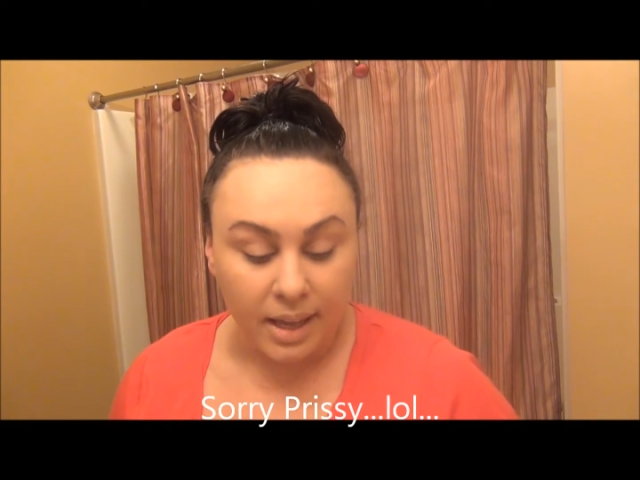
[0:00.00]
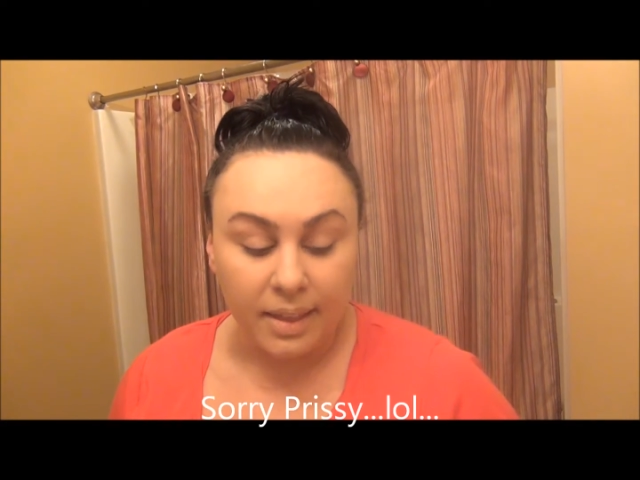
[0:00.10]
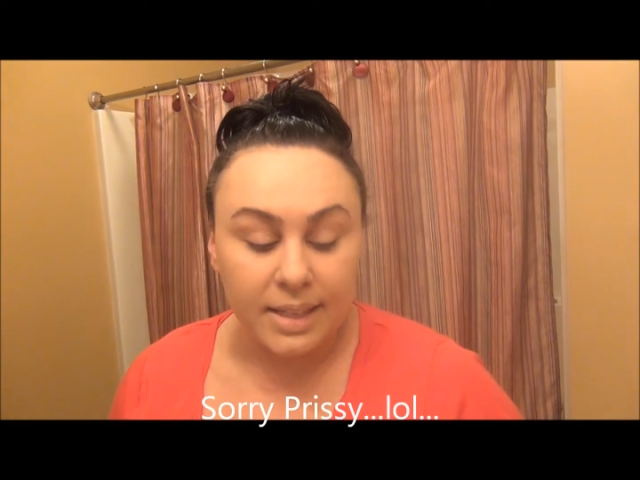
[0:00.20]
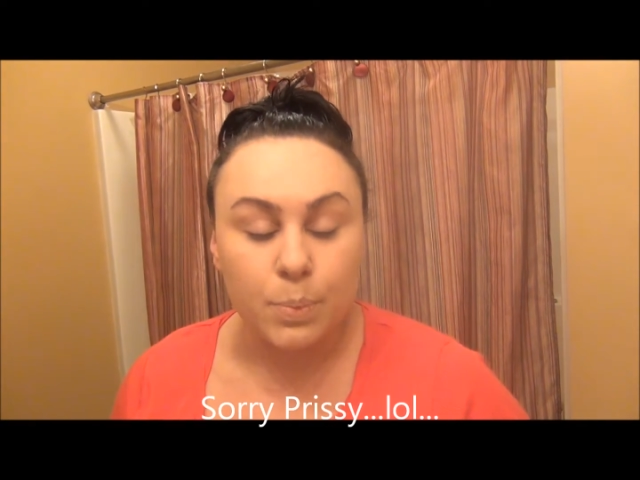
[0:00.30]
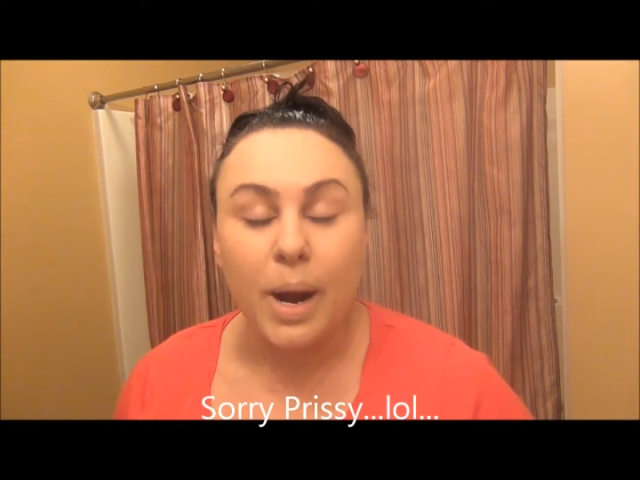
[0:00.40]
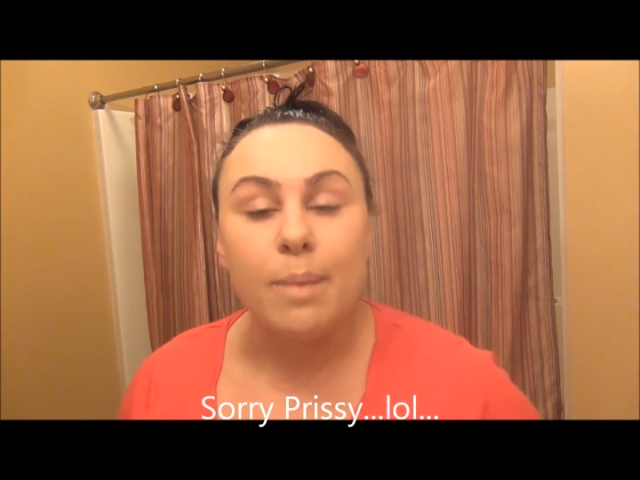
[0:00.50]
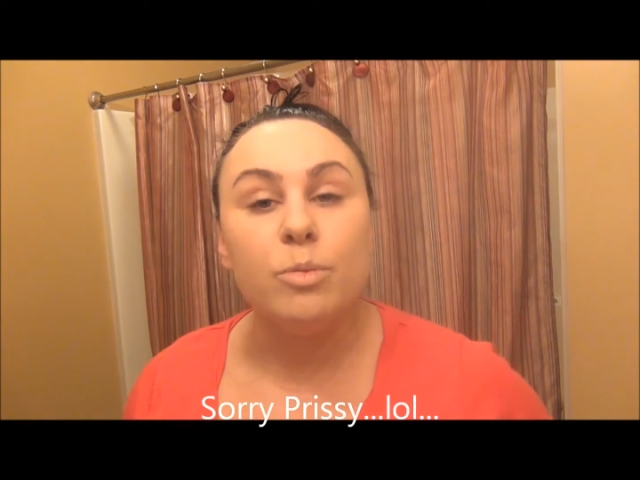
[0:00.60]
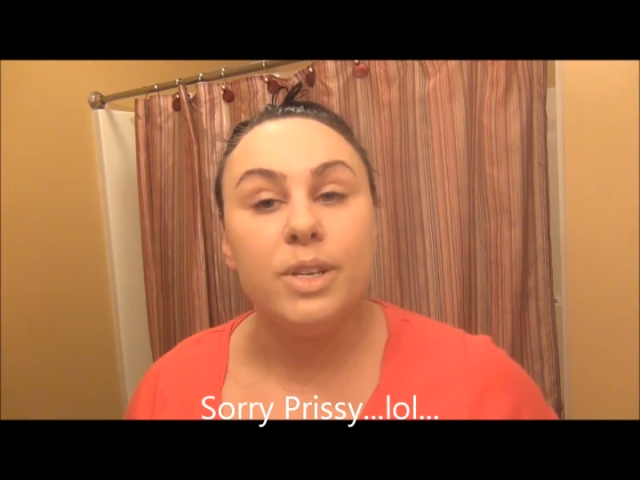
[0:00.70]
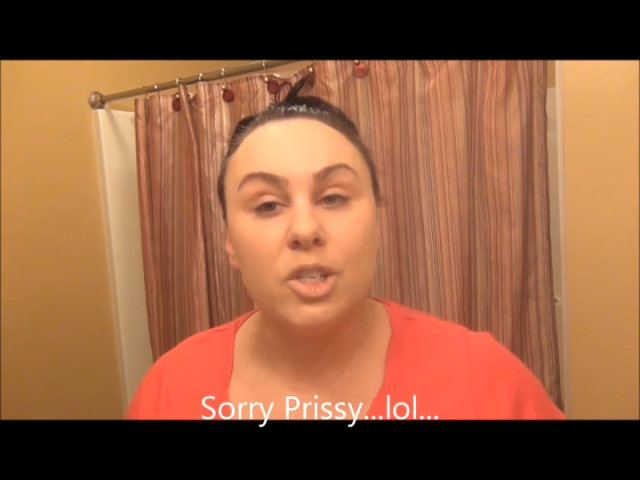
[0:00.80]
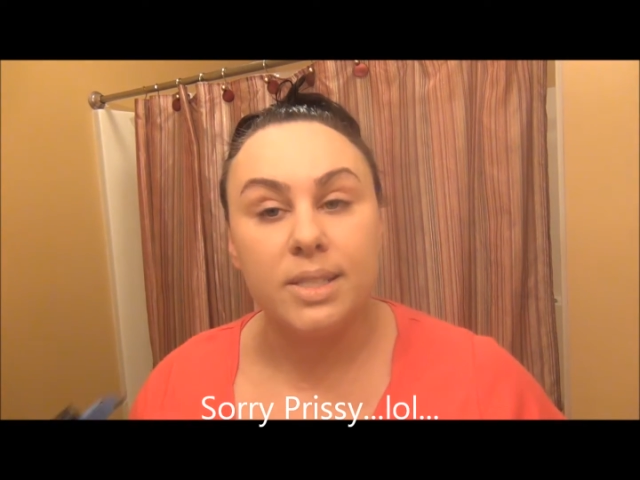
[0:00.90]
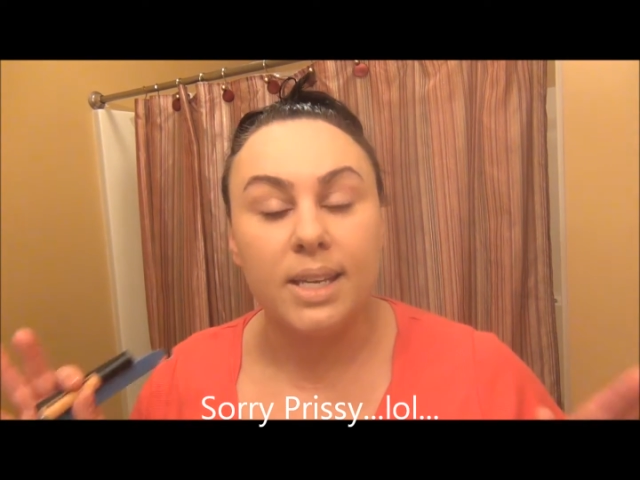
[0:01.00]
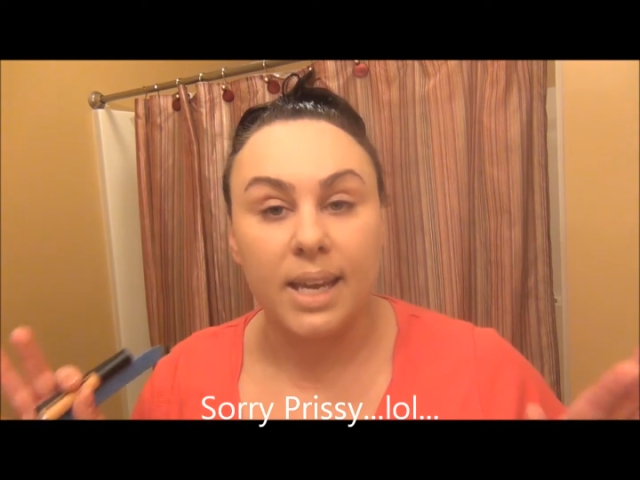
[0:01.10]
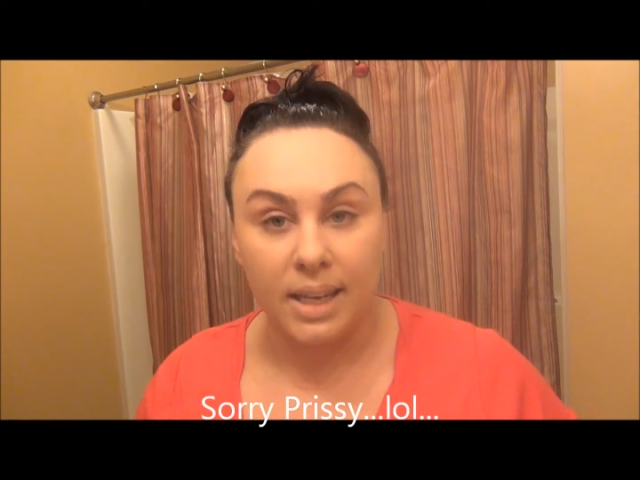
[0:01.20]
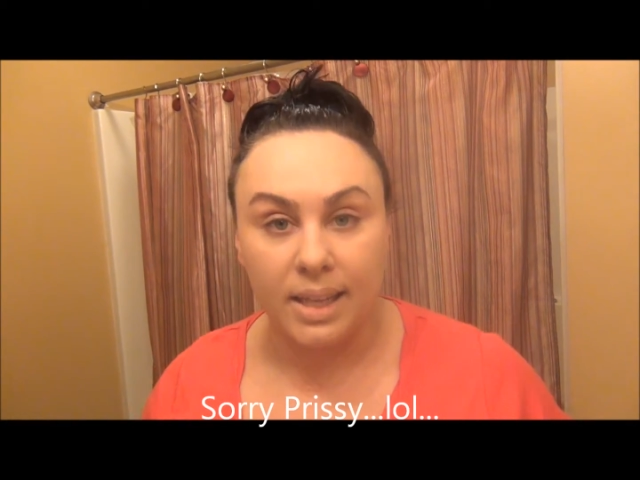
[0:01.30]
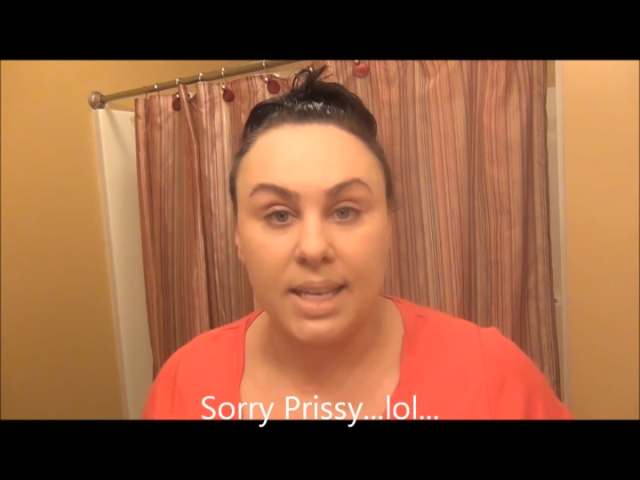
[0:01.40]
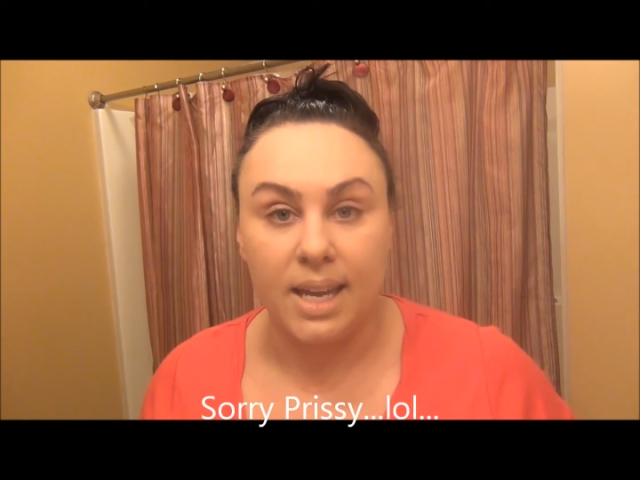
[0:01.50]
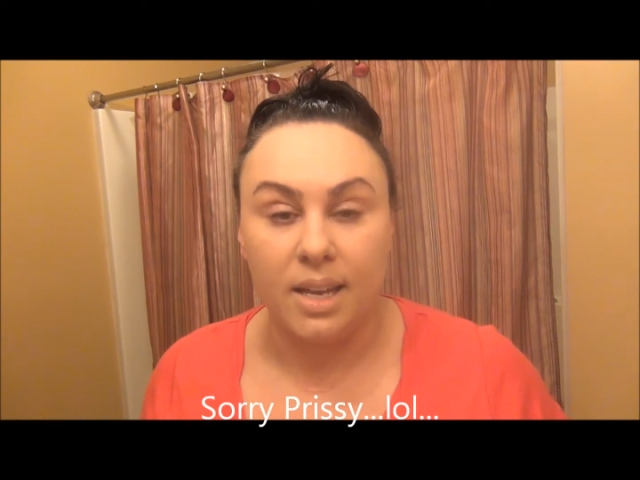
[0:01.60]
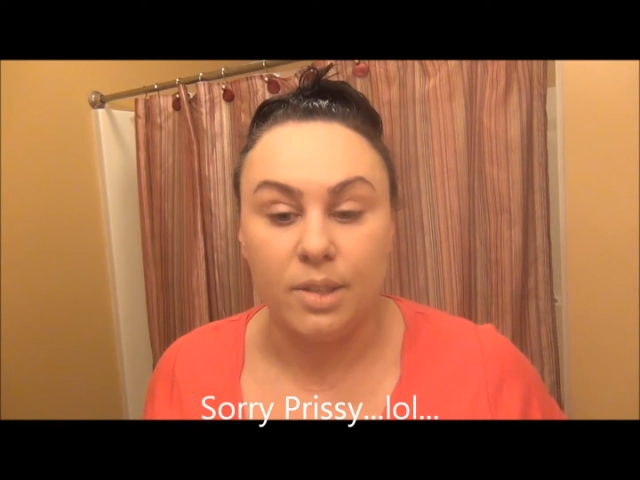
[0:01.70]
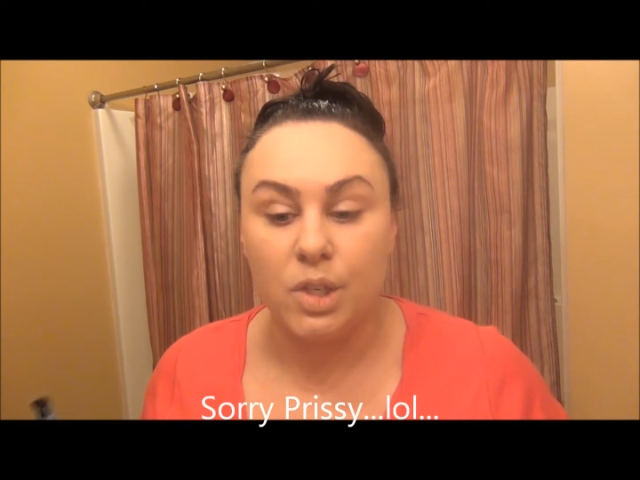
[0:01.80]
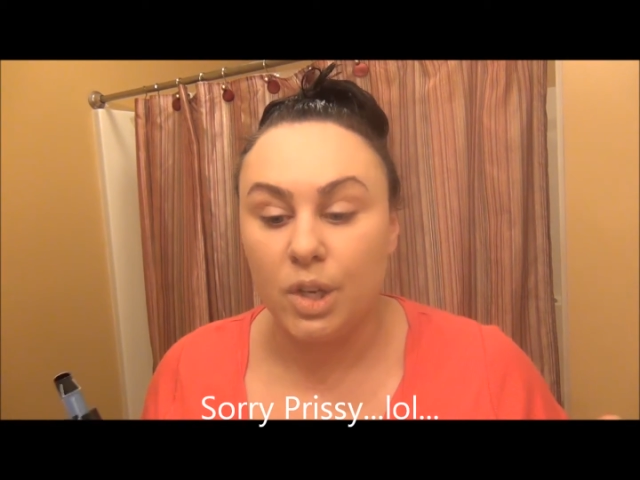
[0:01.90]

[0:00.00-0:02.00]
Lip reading: it's probably just like anything else.